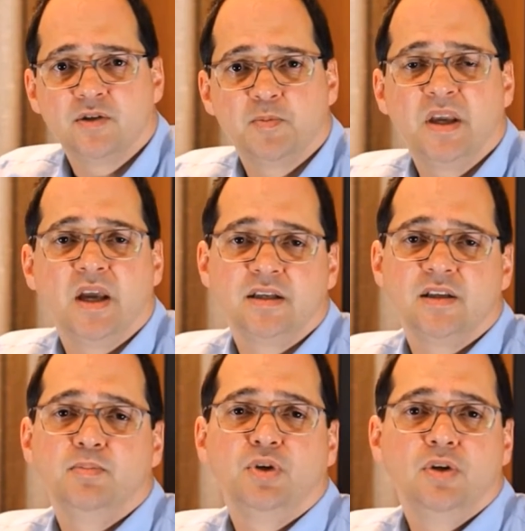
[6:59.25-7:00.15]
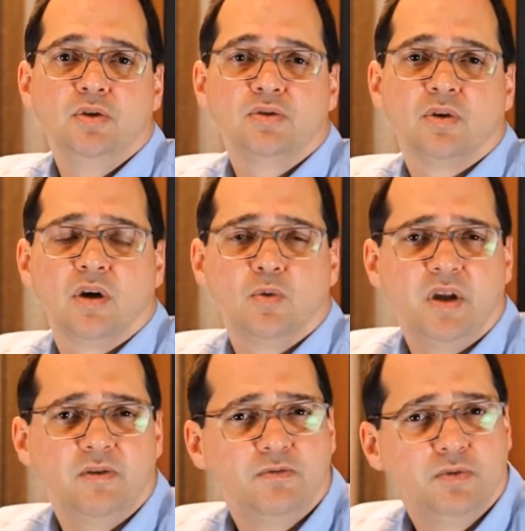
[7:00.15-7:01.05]
loudspeaker actually produced
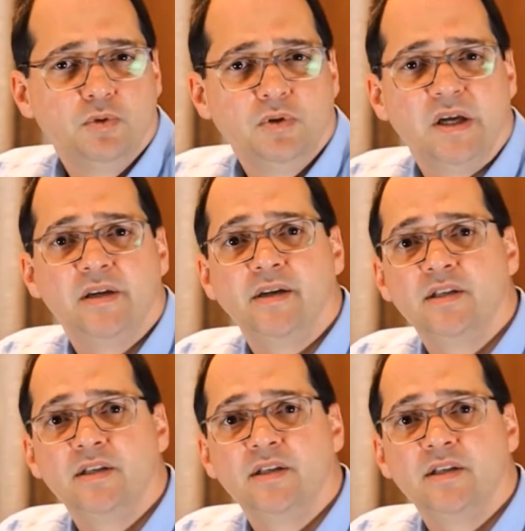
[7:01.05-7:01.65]
quite a full and